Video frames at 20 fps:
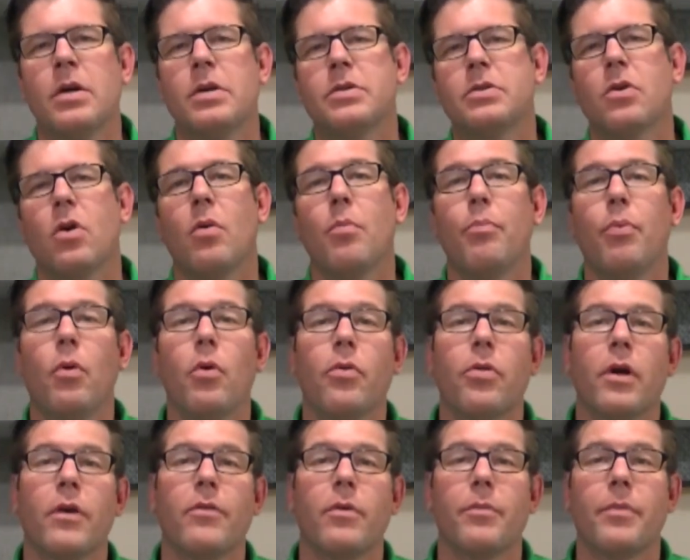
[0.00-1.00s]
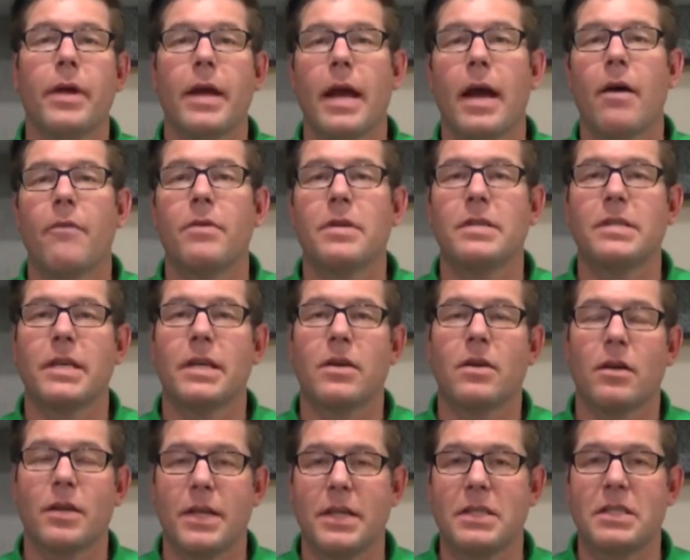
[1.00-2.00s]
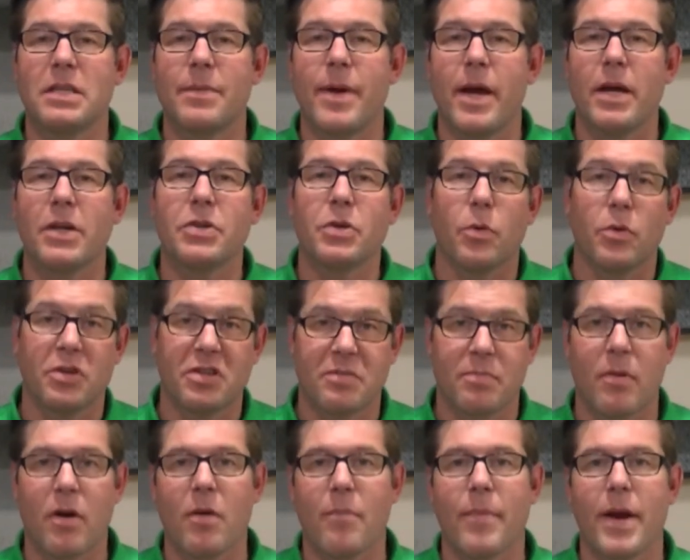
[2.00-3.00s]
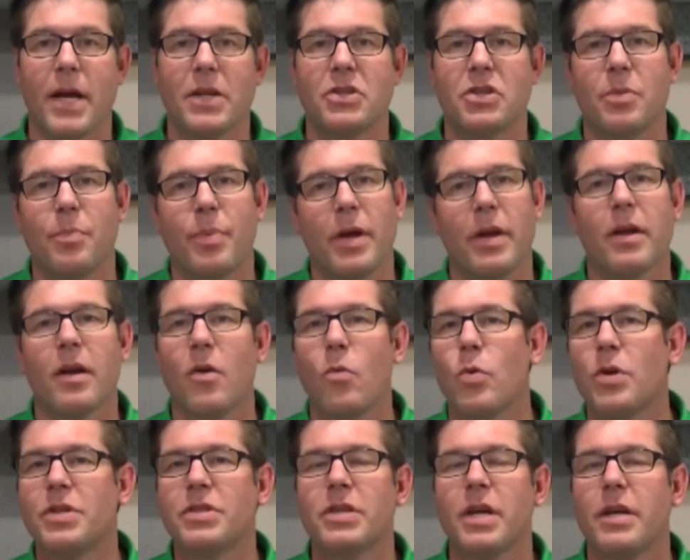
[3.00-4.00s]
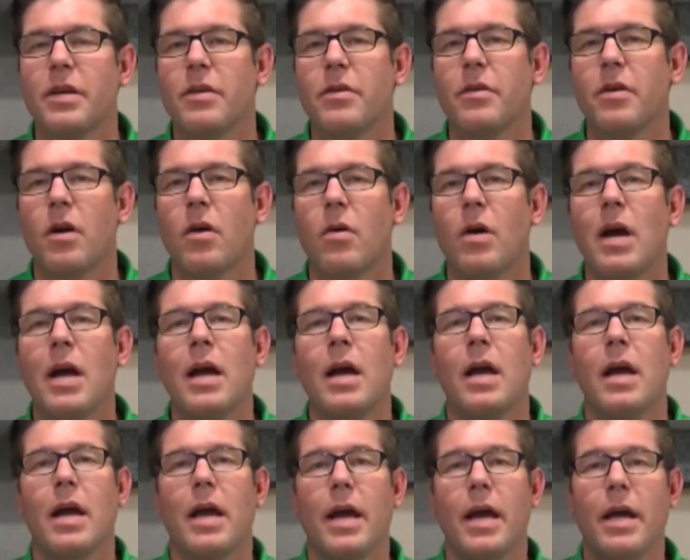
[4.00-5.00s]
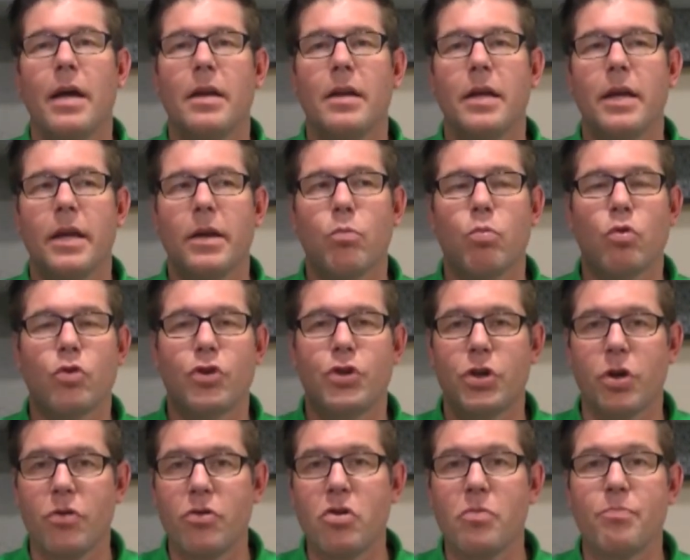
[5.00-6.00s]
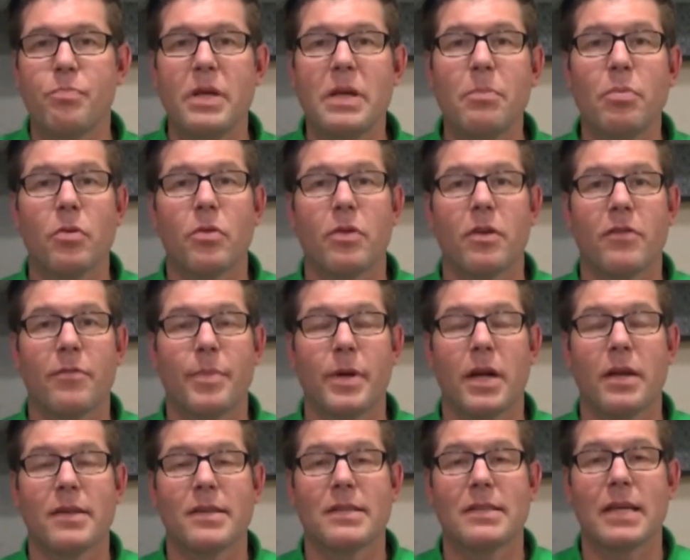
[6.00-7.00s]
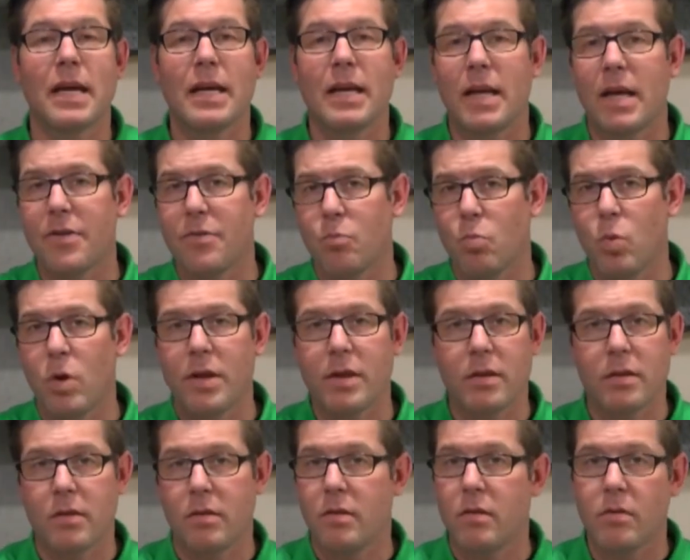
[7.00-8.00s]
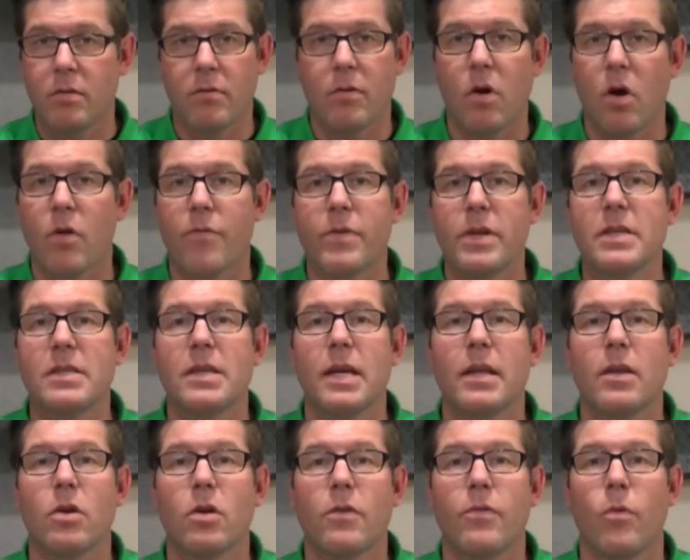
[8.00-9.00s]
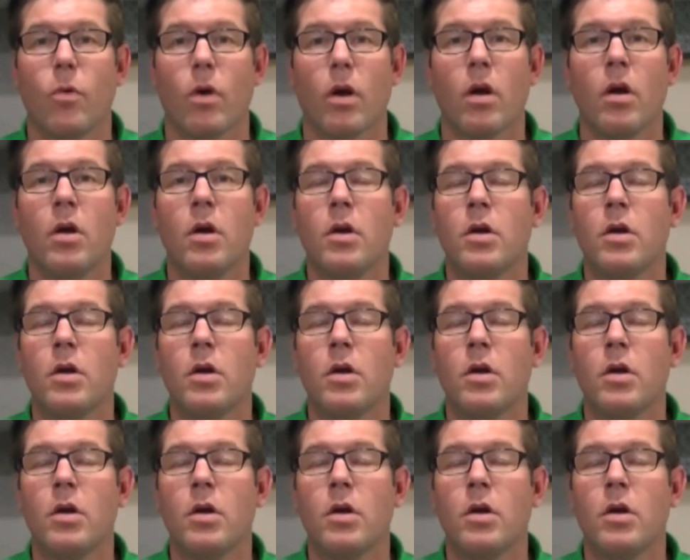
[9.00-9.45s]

So on both of them, they have this thing called InstaMatch or SmartMatch, depending on which site you go. And it will show you people that have been on the site and what R Vs they look for.